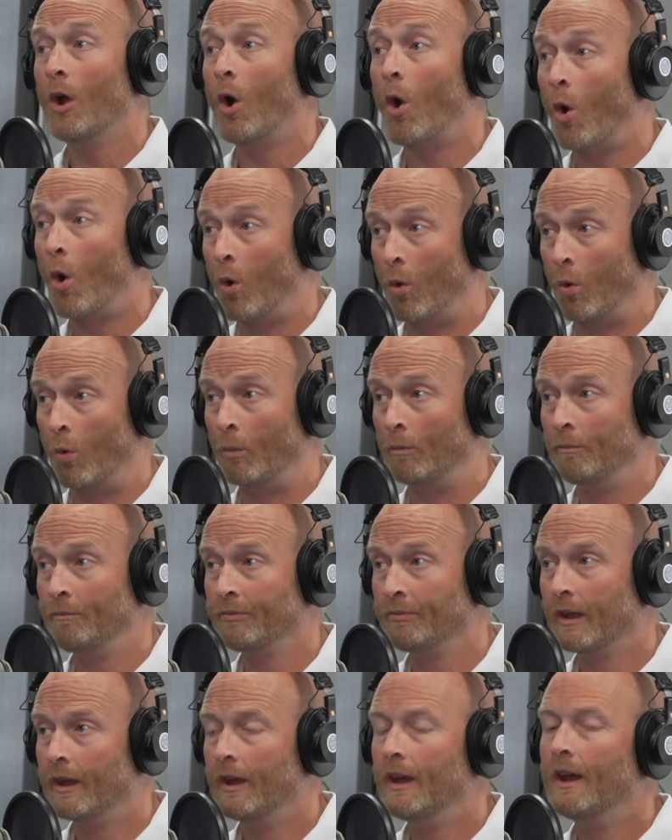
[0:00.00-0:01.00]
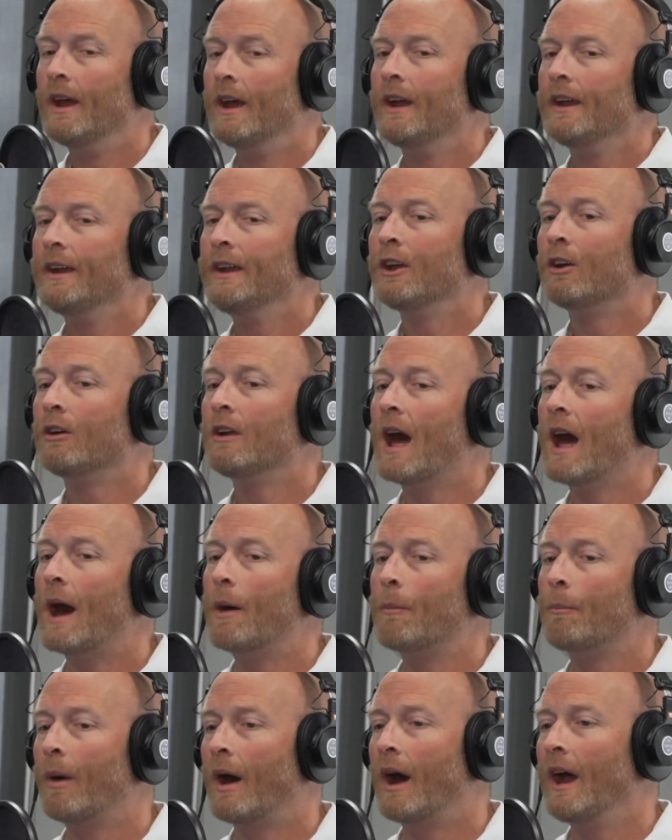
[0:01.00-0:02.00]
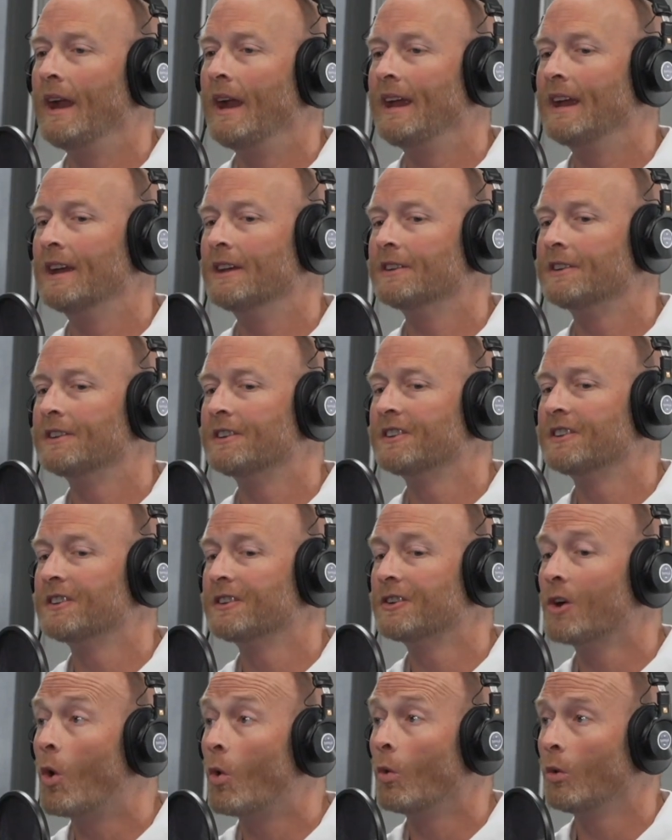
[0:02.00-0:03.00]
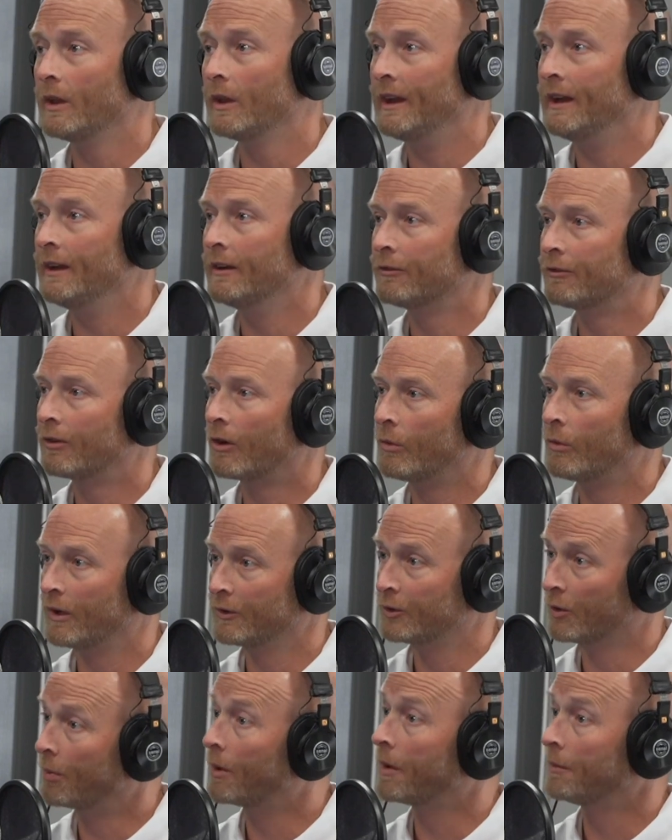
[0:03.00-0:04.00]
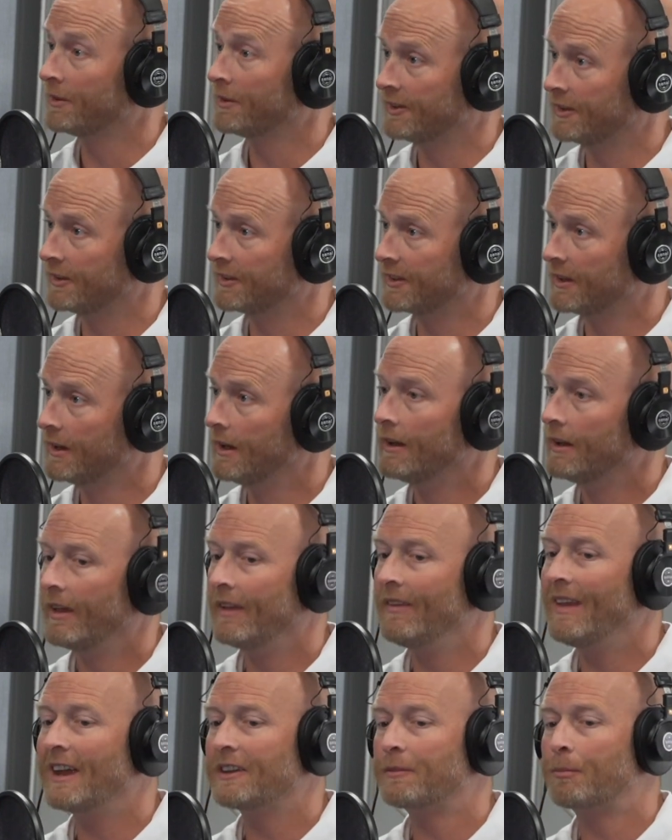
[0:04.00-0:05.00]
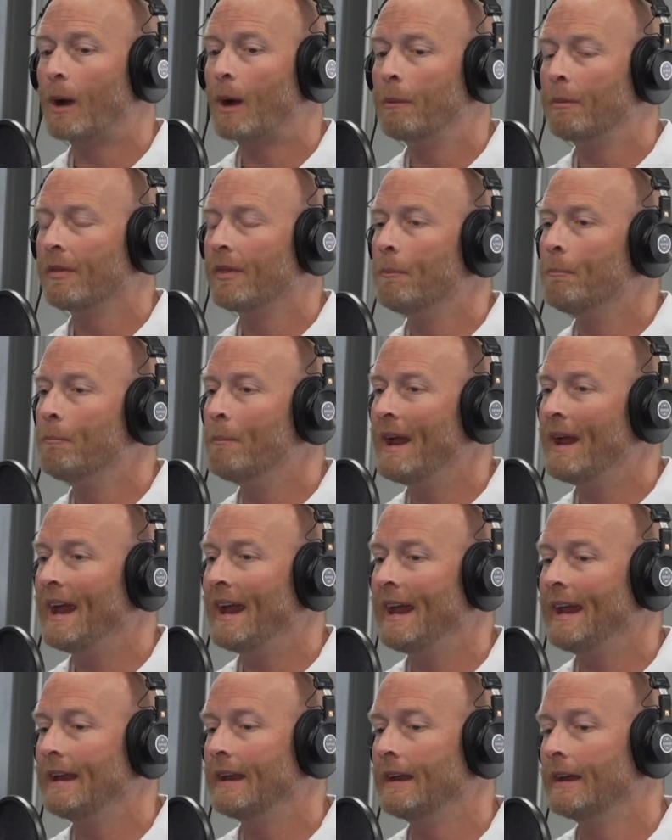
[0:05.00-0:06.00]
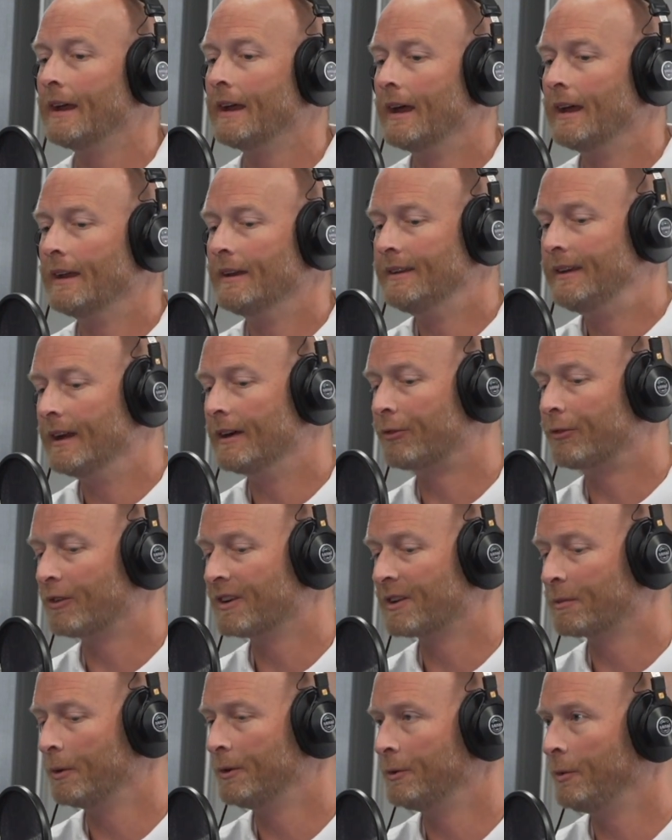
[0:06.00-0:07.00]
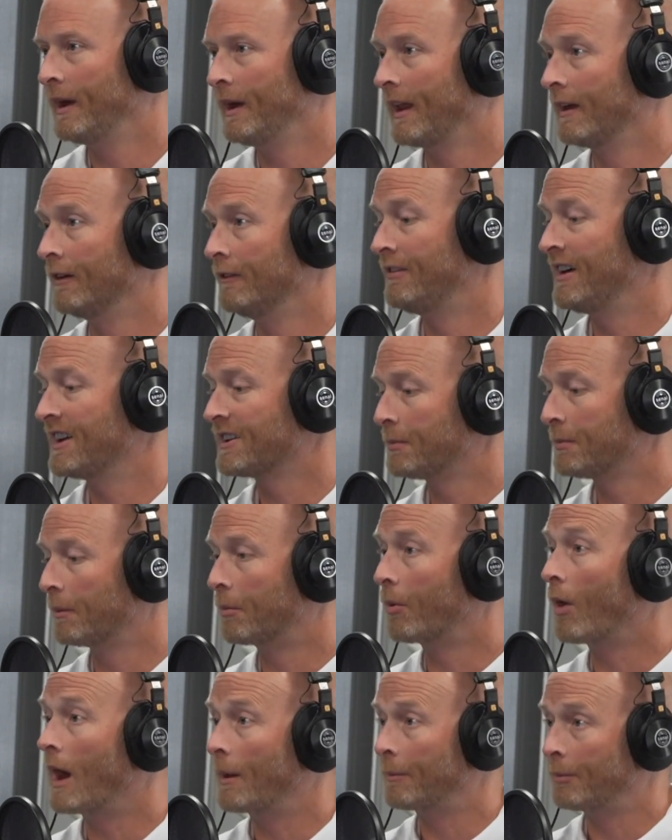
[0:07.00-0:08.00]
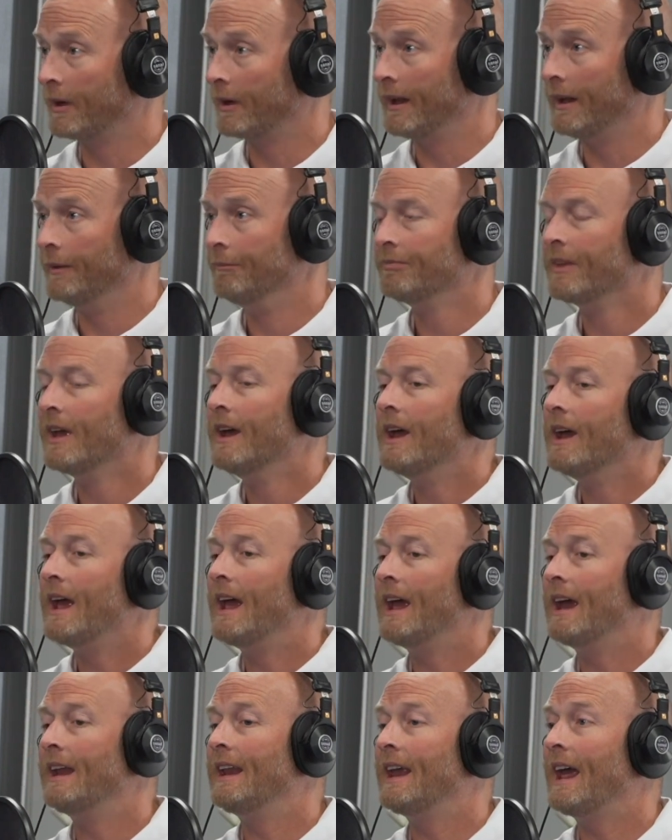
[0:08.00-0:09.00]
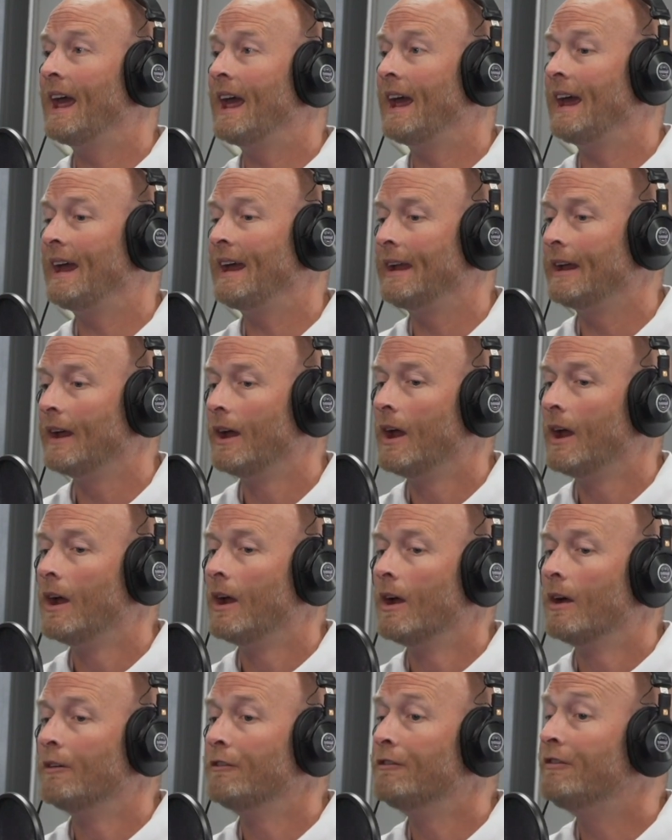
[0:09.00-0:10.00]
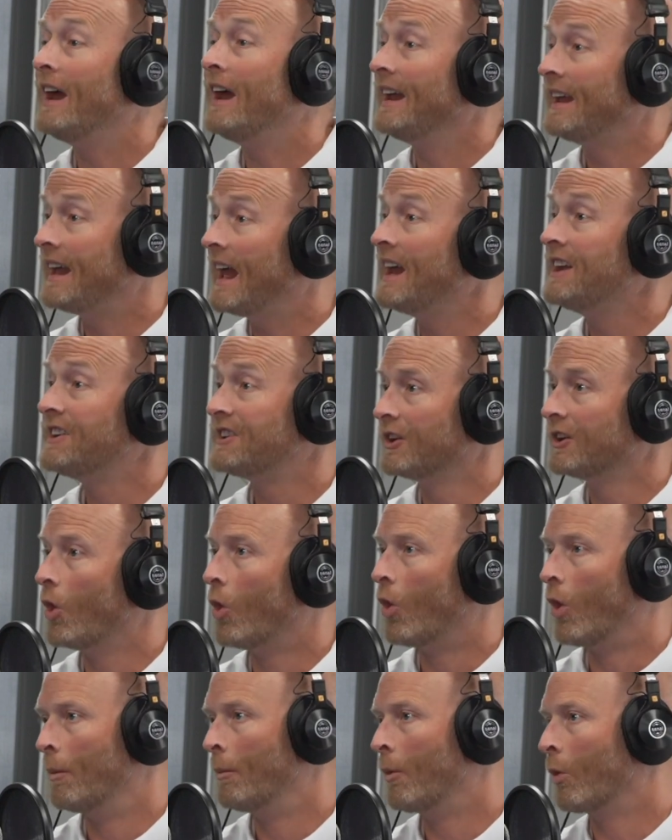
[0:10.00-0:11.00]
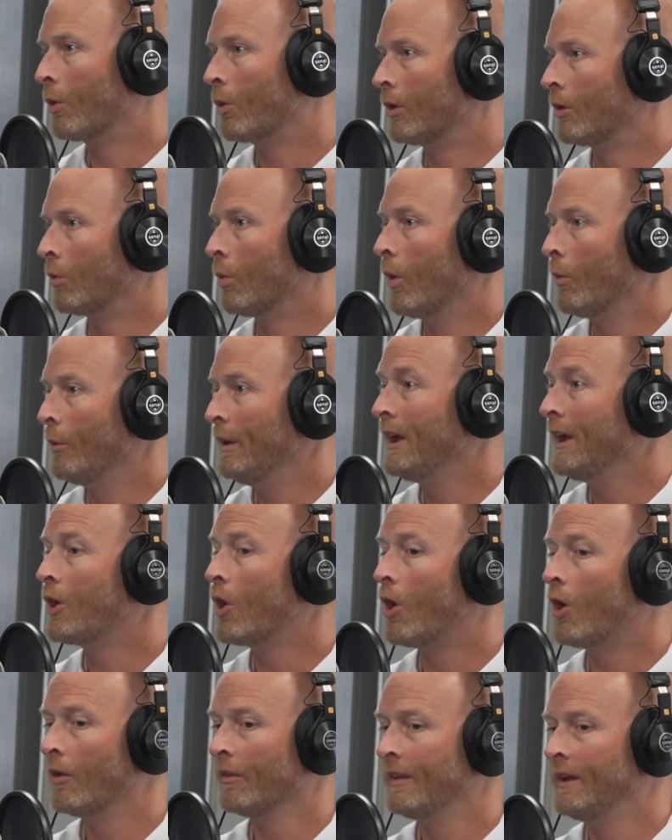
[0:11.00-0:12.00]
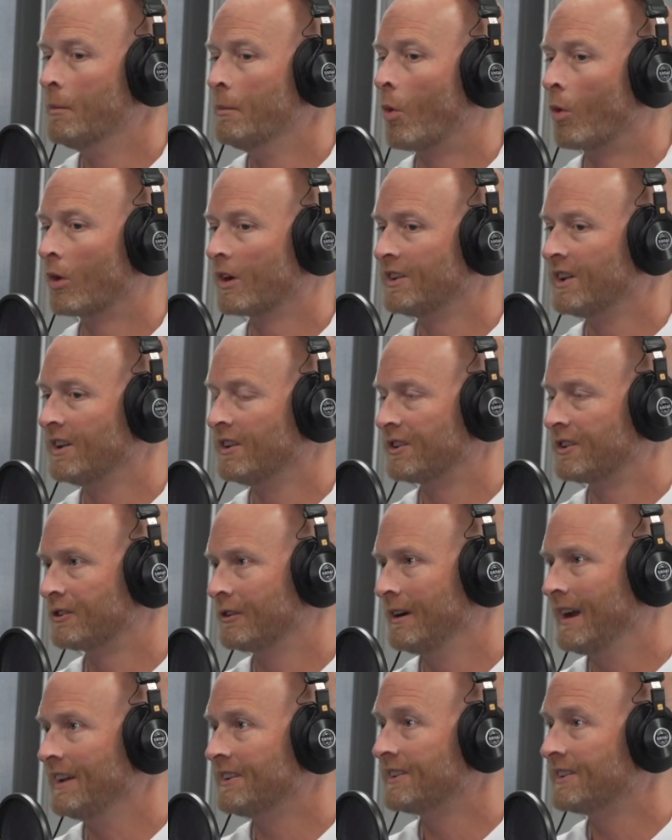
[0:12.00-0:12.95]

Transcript: home. Mm-hmm. You're not buying it solely for rental purposes. Okay. And that's probably the main difference between an investment property and a vacation home, or what we call in the mortgage industry a